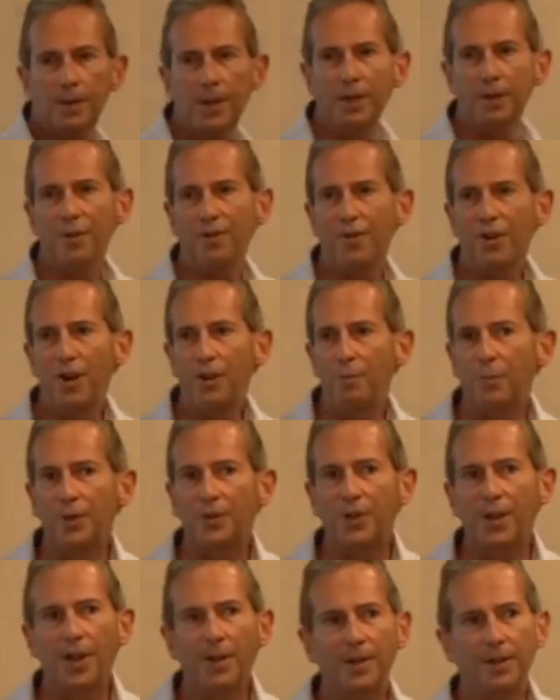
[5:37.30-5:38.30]
Take the
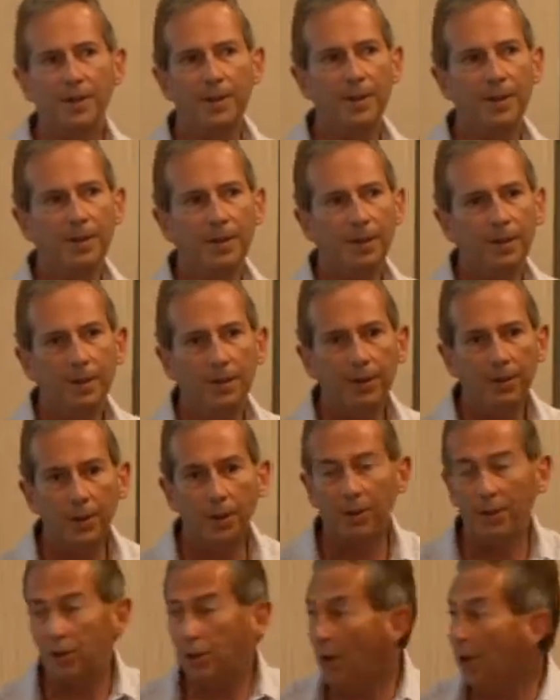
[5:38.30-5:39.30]
5%.
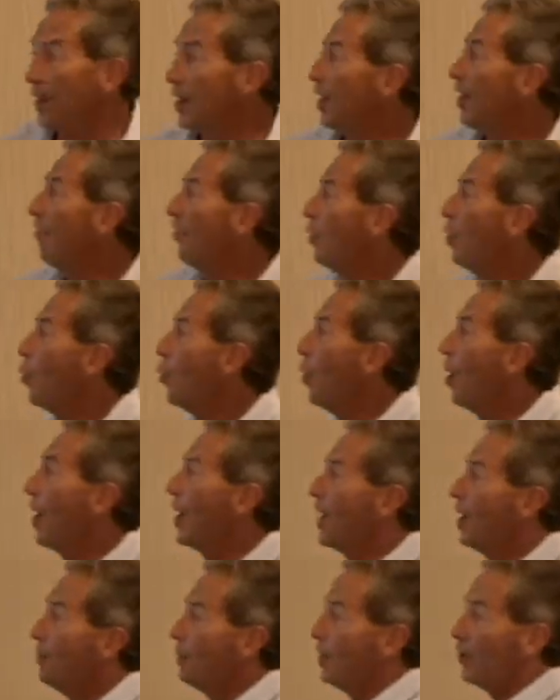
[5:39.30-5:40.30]
So a slightly different
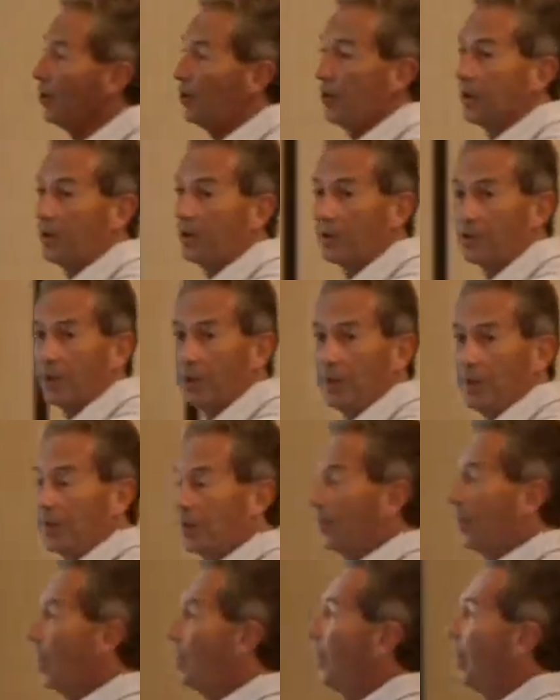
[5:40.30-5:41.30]
way in which you can see
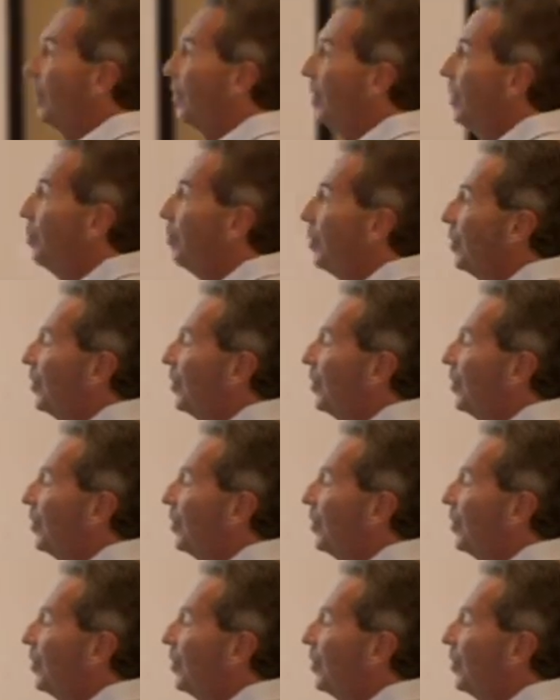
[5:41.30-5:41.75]
the same idea